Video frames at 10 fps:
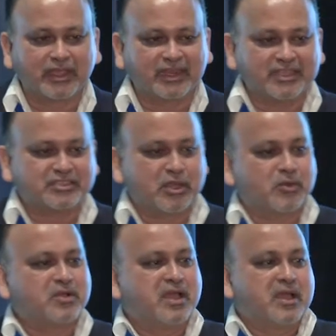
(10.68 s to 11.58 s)
quickly.
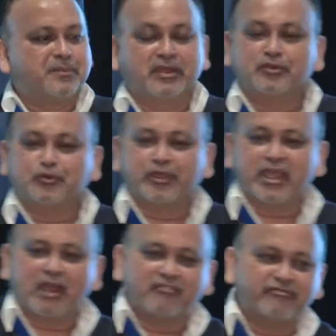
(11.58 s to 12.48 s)
But
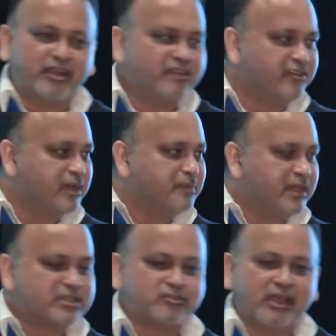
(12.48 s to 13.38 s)
we are very, very
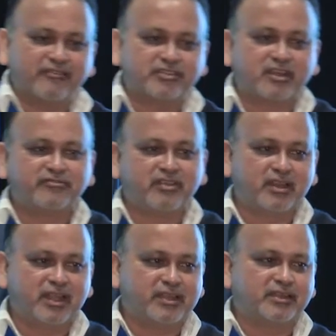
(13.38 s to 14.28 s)
pleased to have Jennifer
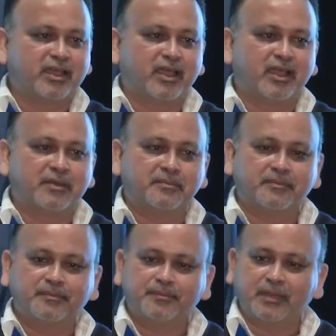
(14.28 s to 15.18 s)
Lin
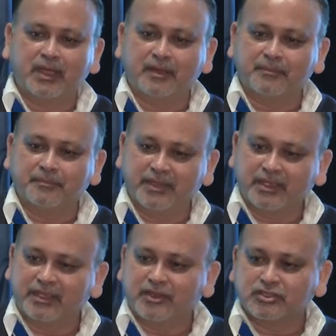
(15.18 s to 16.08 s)
be
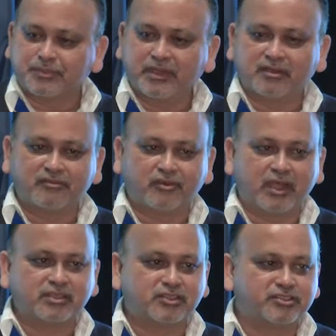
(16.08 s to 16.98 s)
a keynote speaker for
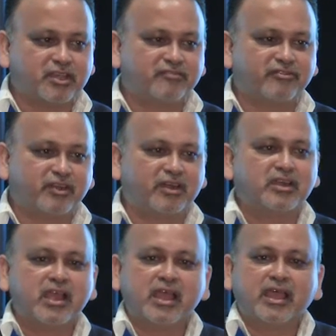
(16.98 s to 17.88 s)
us. So
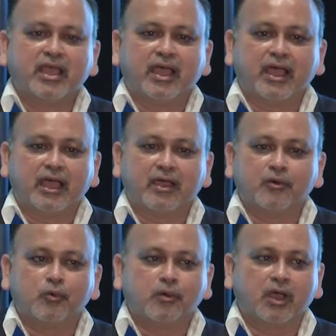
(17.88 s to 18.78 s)
Jennifer
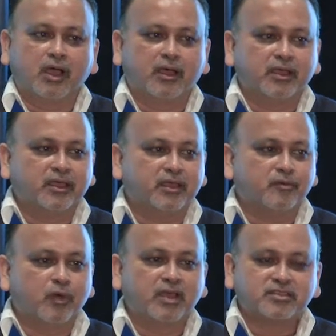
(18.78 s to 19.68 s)

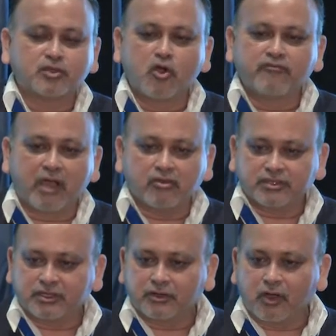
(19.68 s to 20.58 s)
was a
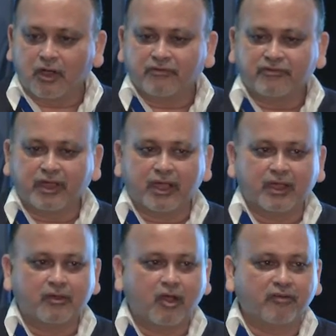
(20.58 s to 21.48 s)
co-founder
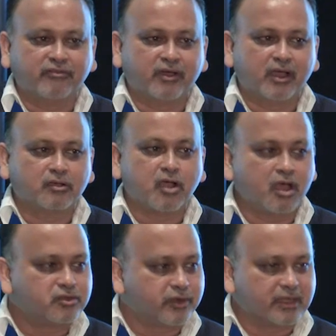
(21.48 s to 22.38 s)
of
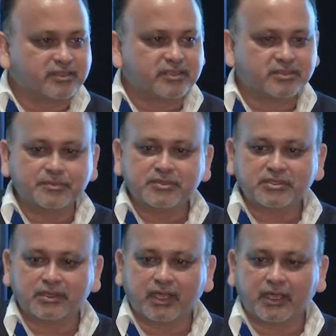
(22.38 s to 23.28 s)
Contrail
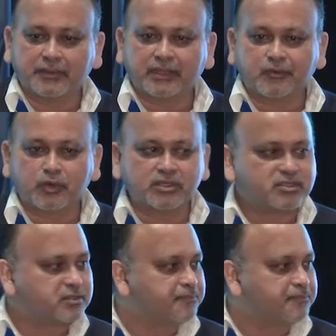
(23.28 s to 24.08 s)
Systems that was